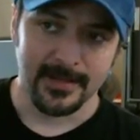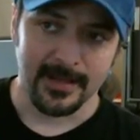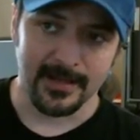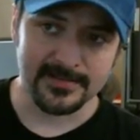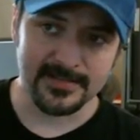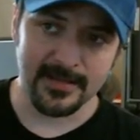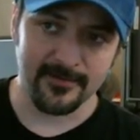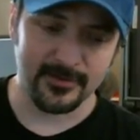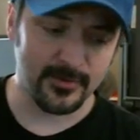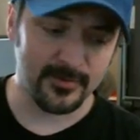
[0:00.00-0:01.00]
and it's a
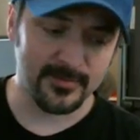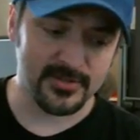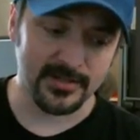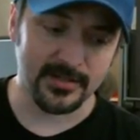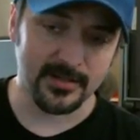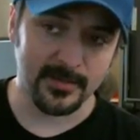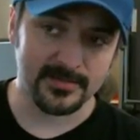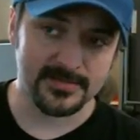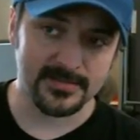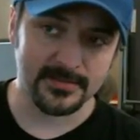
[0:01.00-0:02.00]
heavy duty machine. I mean
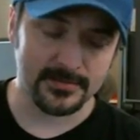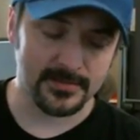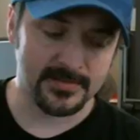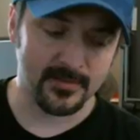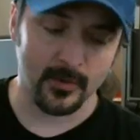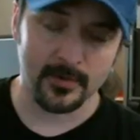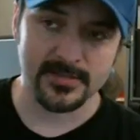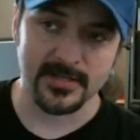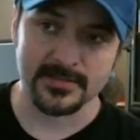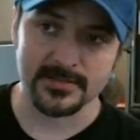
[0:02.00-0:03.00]
it's a
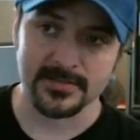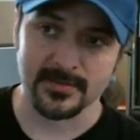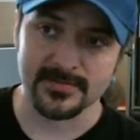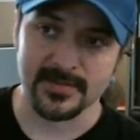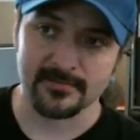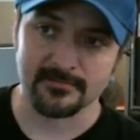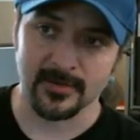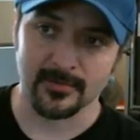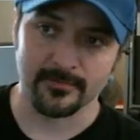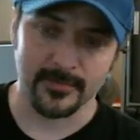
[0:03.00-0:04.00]
workstation, so it's got
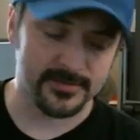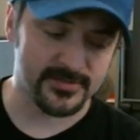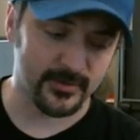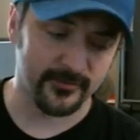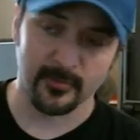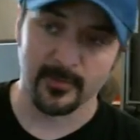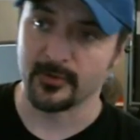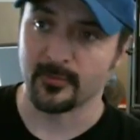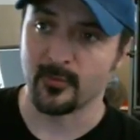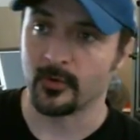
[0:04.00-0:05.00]
a server
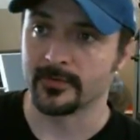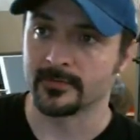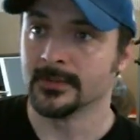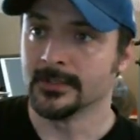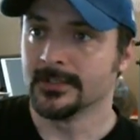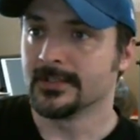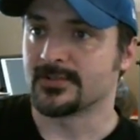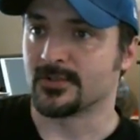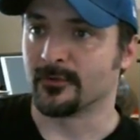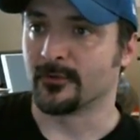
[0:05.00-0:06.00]
motherboard and
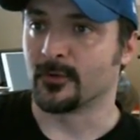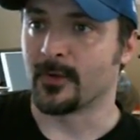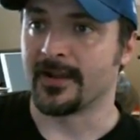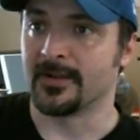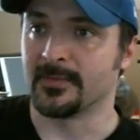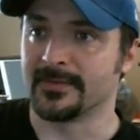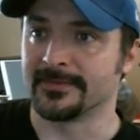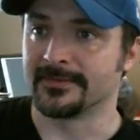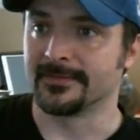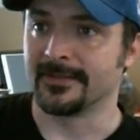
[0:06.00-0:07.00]
server RAM and
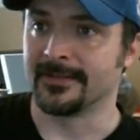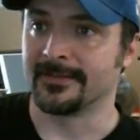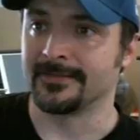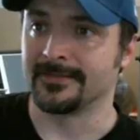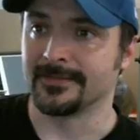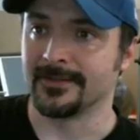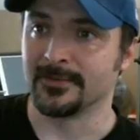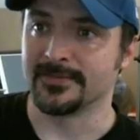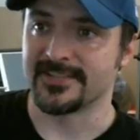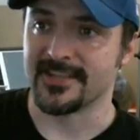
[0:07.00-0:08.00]
a
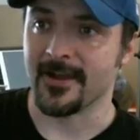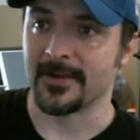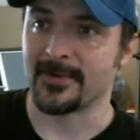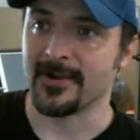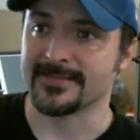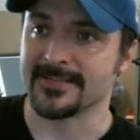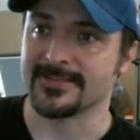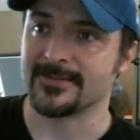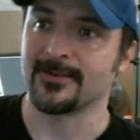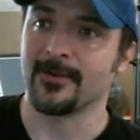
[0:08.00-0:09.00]
Xeon
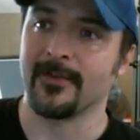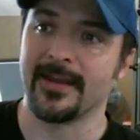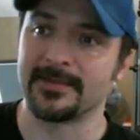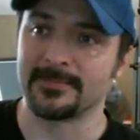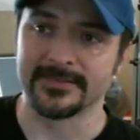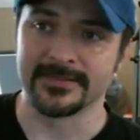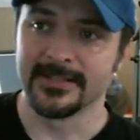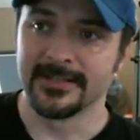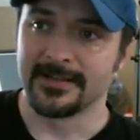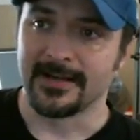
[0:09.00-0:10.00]
processor and all that. But
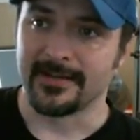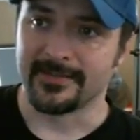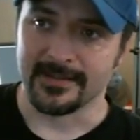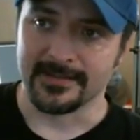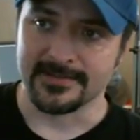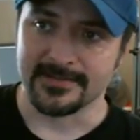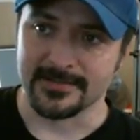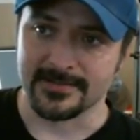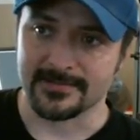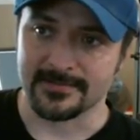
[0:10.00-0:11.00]
I think it's
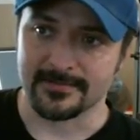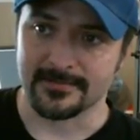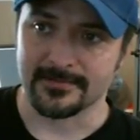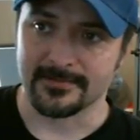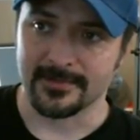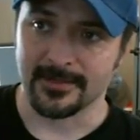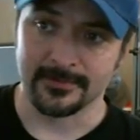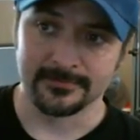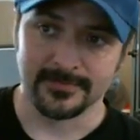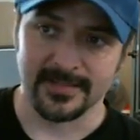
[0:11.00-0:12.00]
just
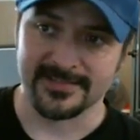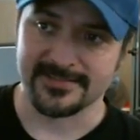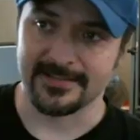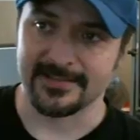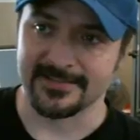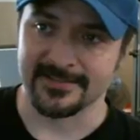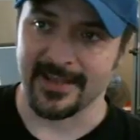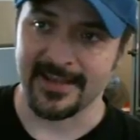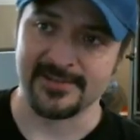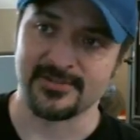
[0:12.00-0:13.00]
it's an
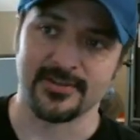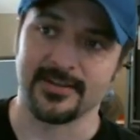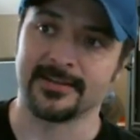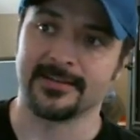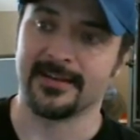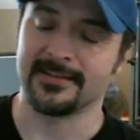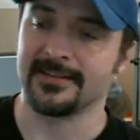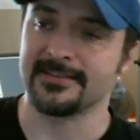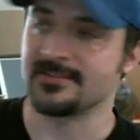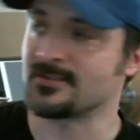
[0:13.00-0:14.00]
age thing. I
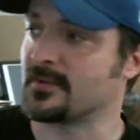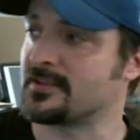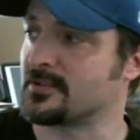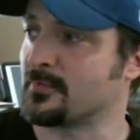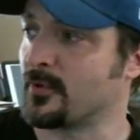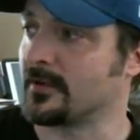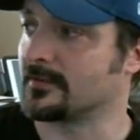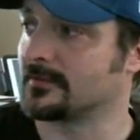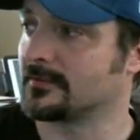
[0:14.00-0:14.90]
think it's just reached a point